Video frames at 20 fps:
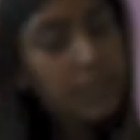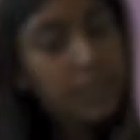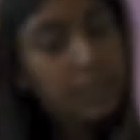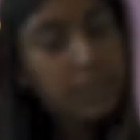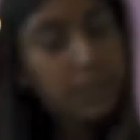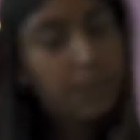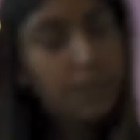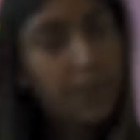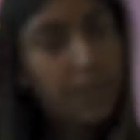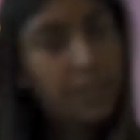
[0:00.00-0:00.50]

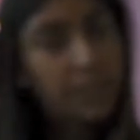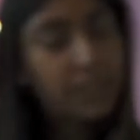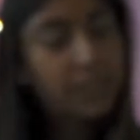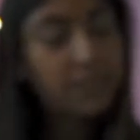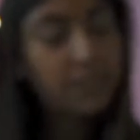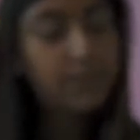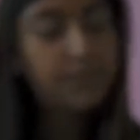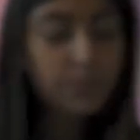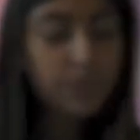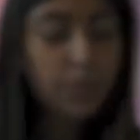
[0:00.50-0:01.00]

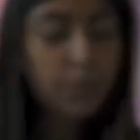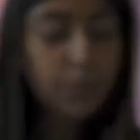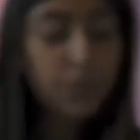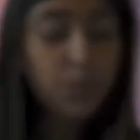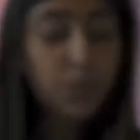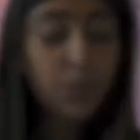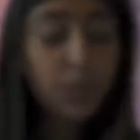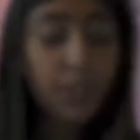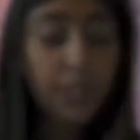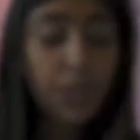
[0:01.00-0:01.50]
Depends. Number
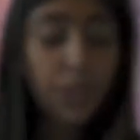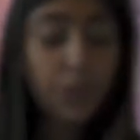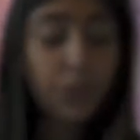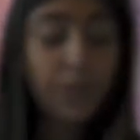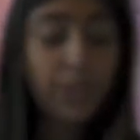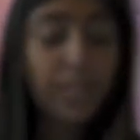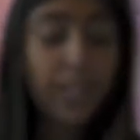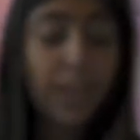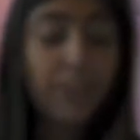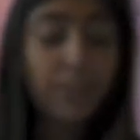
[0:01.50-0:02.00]

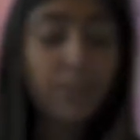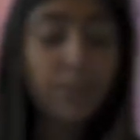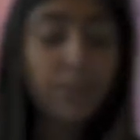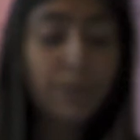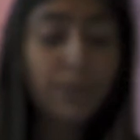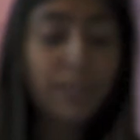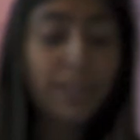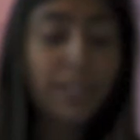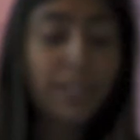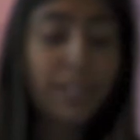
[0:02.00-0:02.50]
23, ever
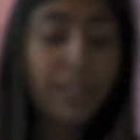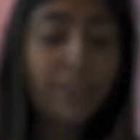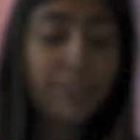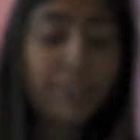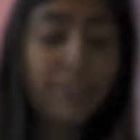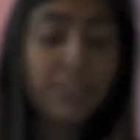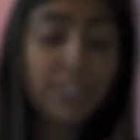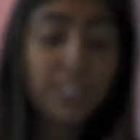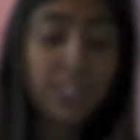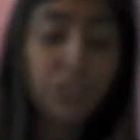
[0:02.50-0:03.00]
been in a
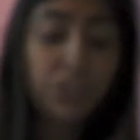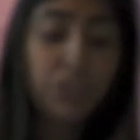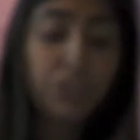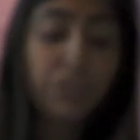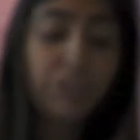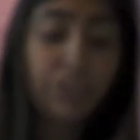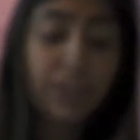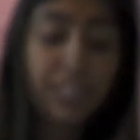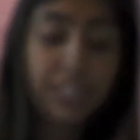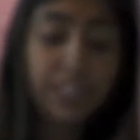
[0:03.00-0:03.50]
physical
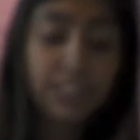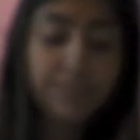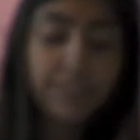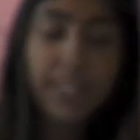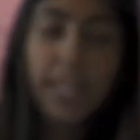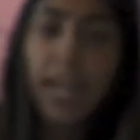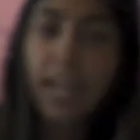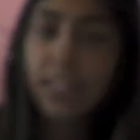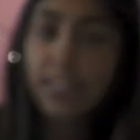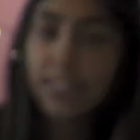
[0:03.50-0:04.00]
fight?
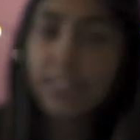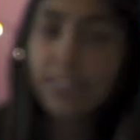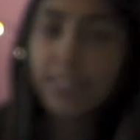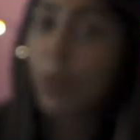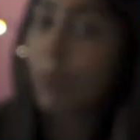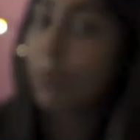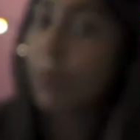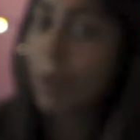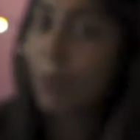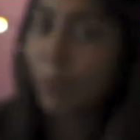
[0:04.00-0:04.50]
Yes,
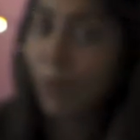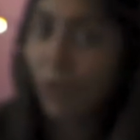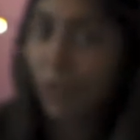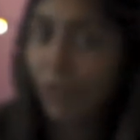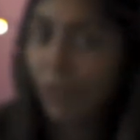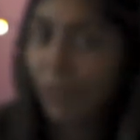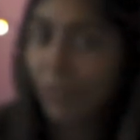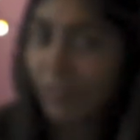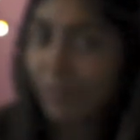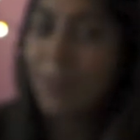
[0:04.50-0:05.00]
with my
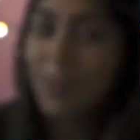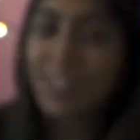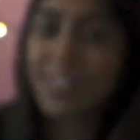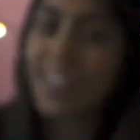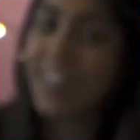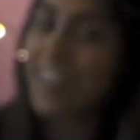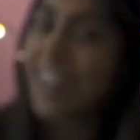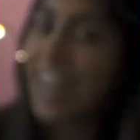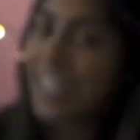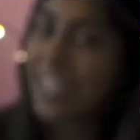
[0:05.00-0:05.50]
brother.
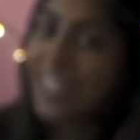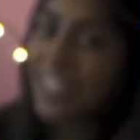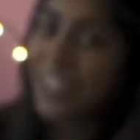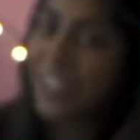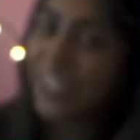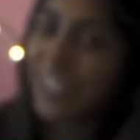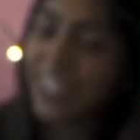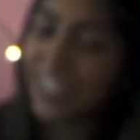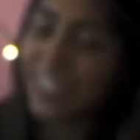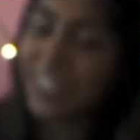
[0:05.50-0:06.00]
Wasn't that
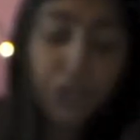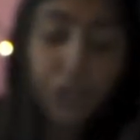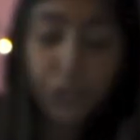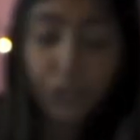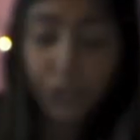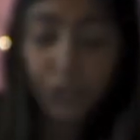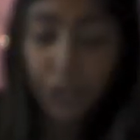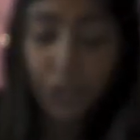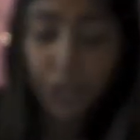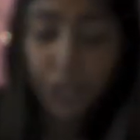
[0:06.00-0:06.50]
serious.
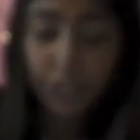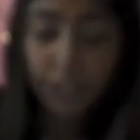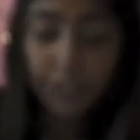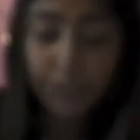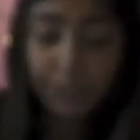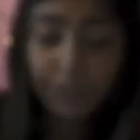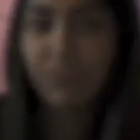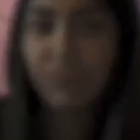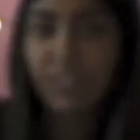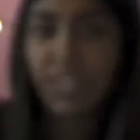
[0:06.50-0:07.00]
Turn
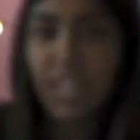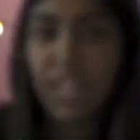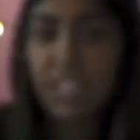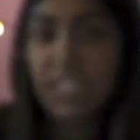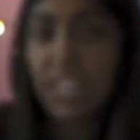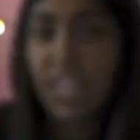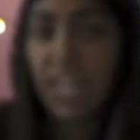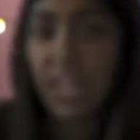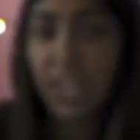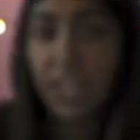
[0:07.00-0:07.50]
on, nice
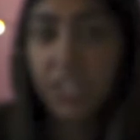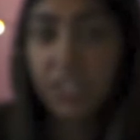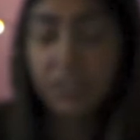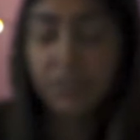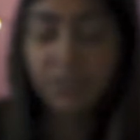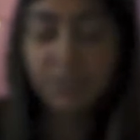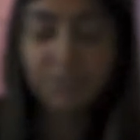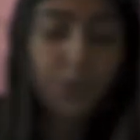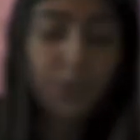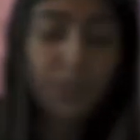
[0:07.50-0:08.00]
hair.
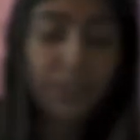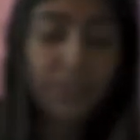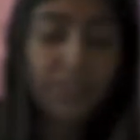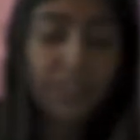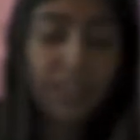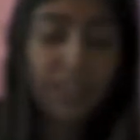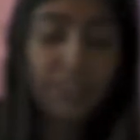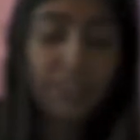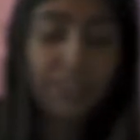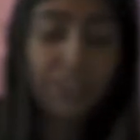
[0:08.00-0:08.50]

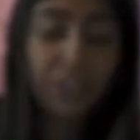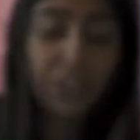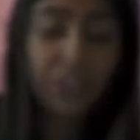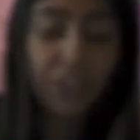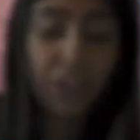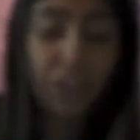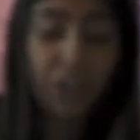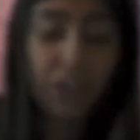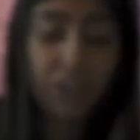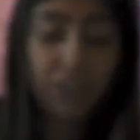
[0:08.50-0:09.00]
25, turn
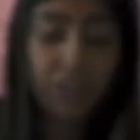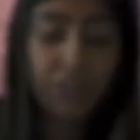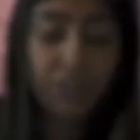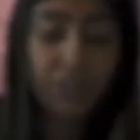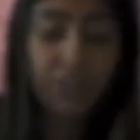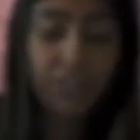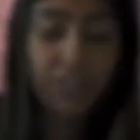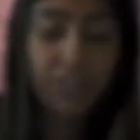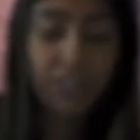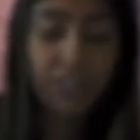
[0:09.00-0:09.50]
off,
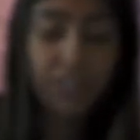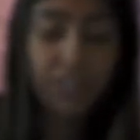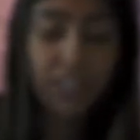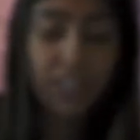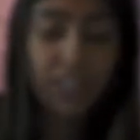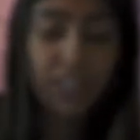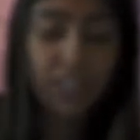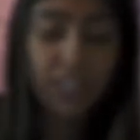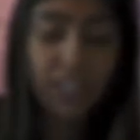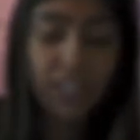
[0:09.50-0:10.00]

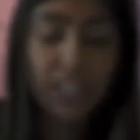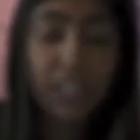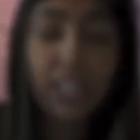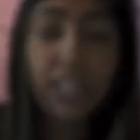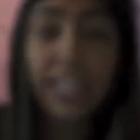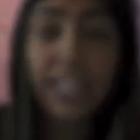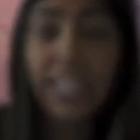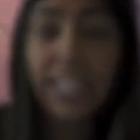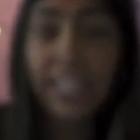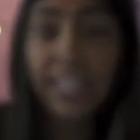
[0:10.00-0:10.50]

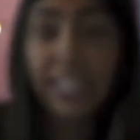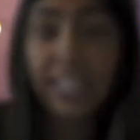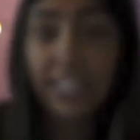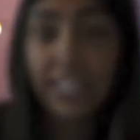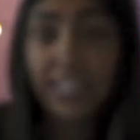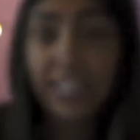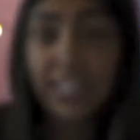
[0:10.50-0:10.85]
clinginess.